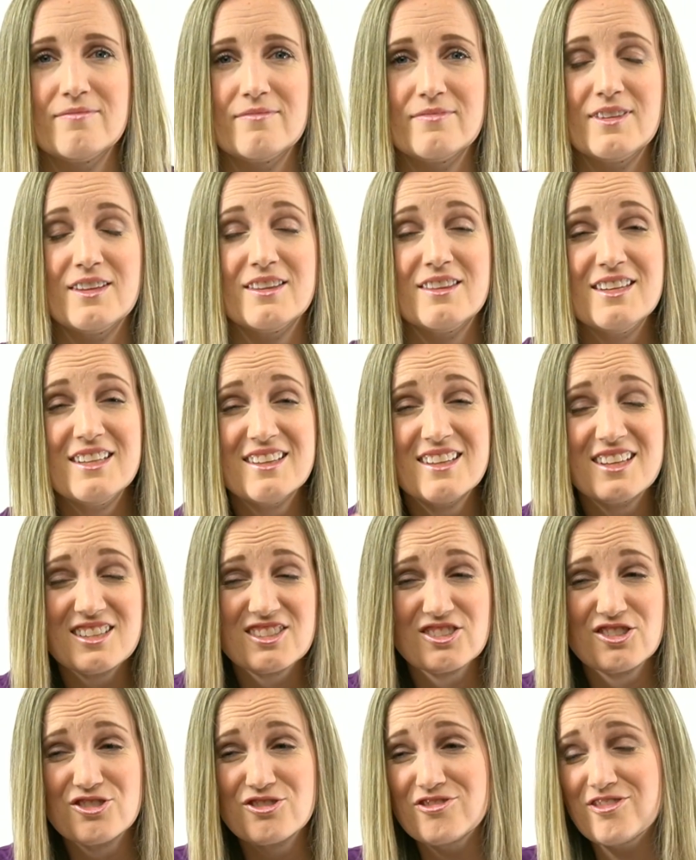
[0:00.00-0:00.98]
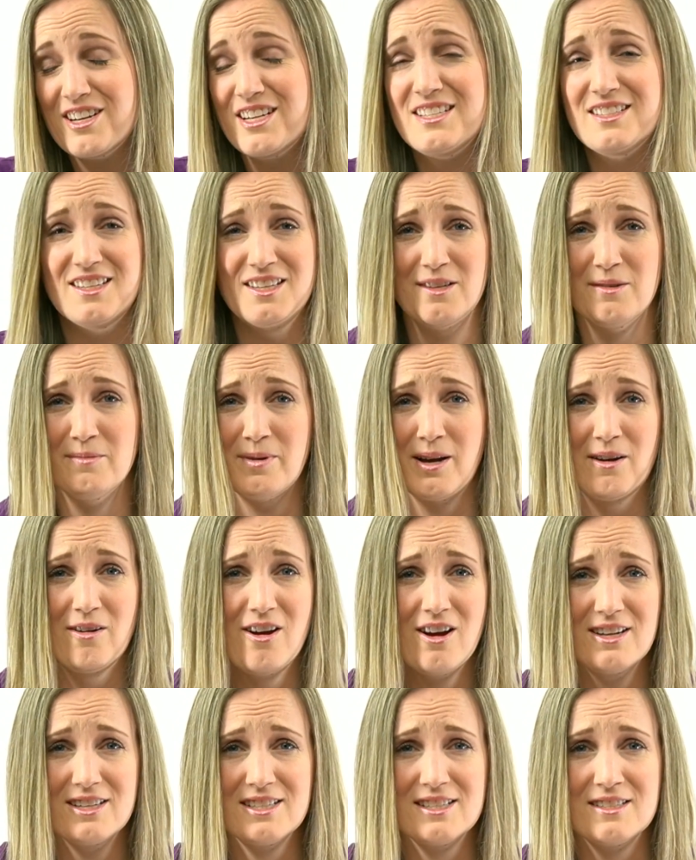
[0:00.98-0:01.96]
The thing that's crazy about
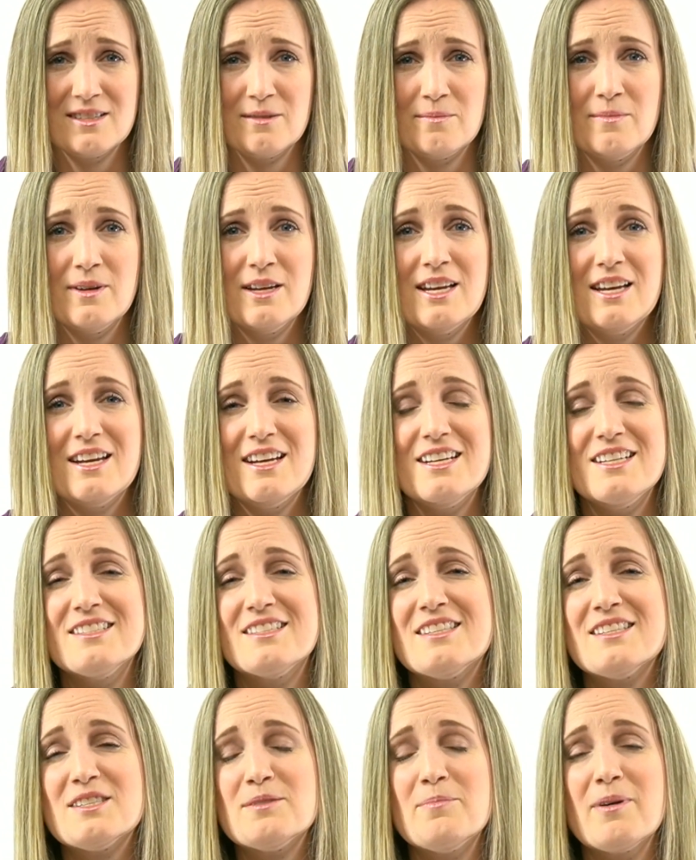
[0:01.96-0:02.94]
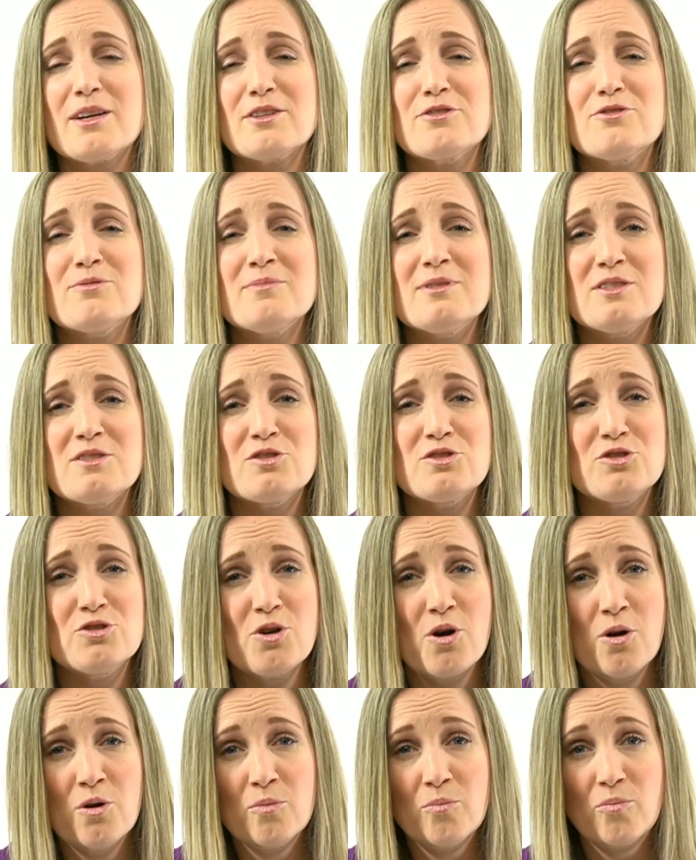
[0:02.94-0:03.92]
autism is the spectrum is
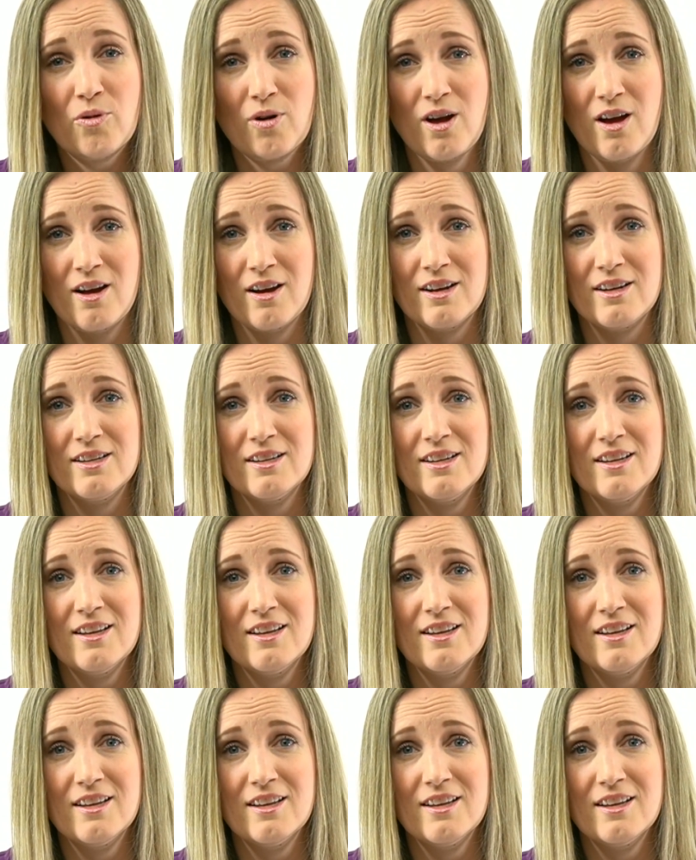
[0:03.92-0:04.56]
so broad